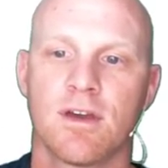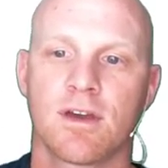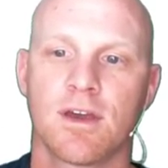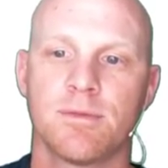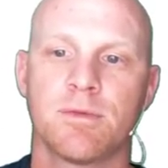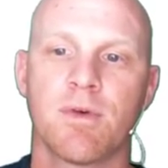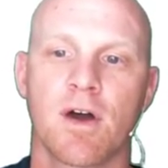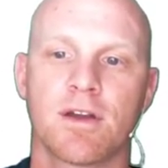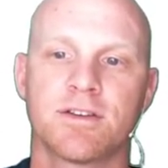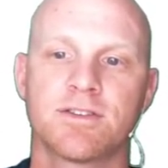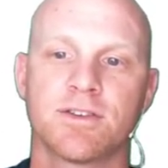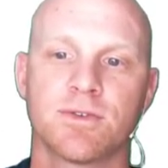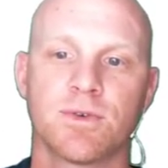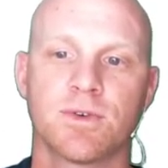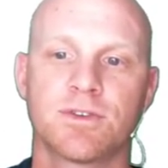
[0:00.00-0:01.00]
can be bonded
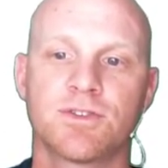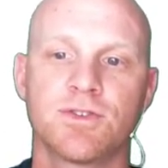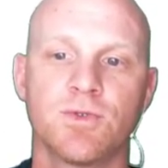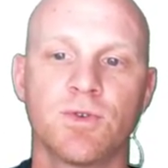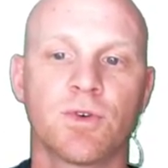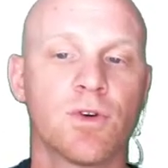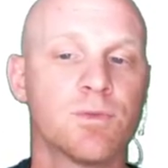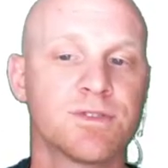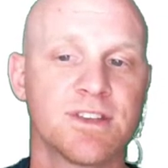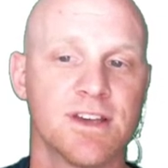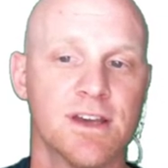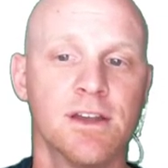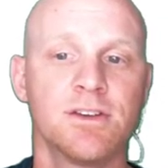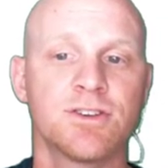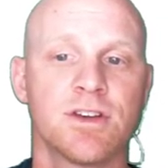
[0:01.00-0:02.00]
to two groups
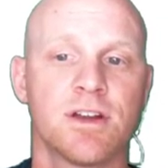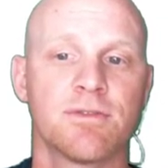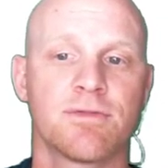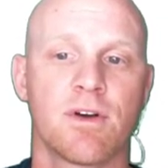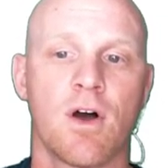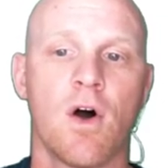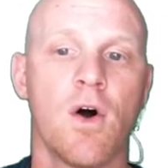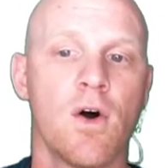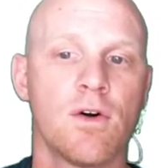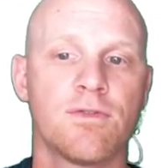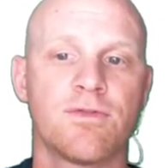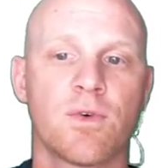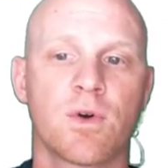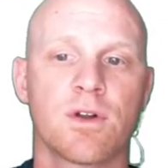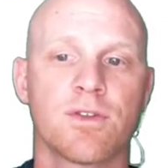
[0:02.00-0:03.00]
each, and if all
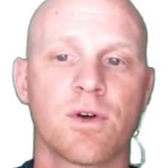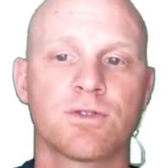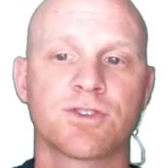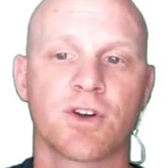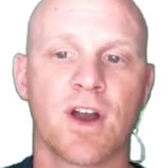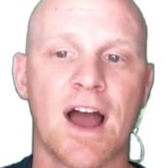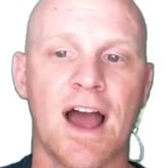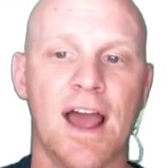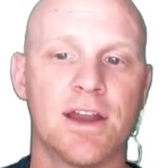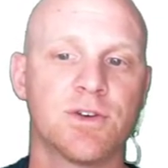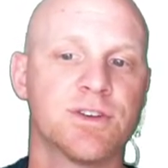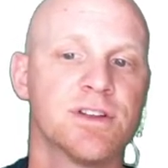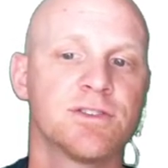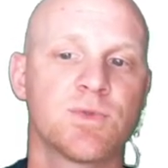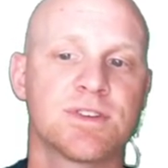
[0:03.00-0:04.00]
four of those are
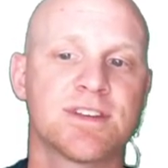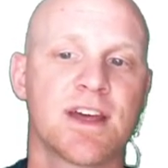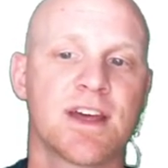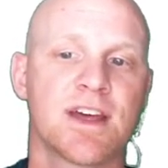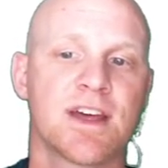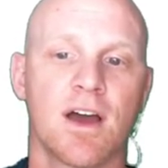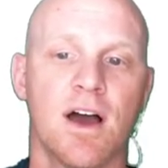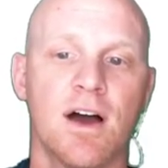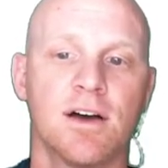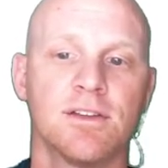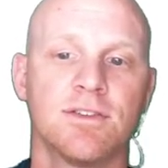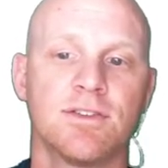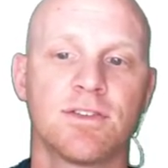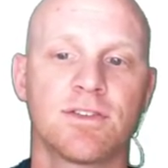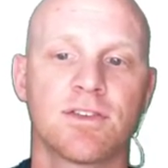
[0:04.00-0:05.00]
hydrogens, we say it's
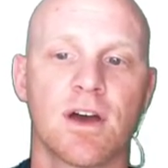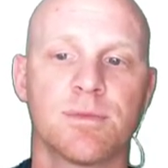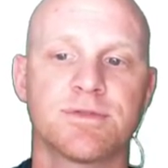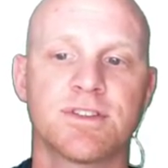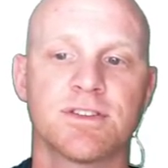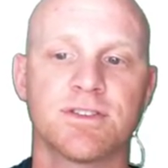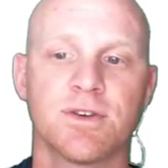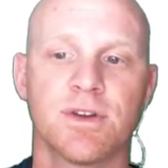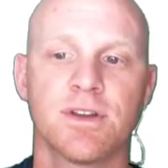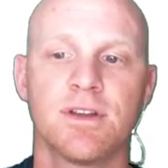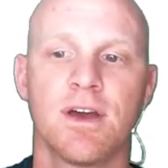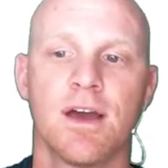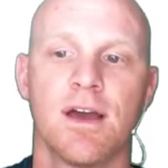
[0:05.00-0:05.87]
unsubstituted.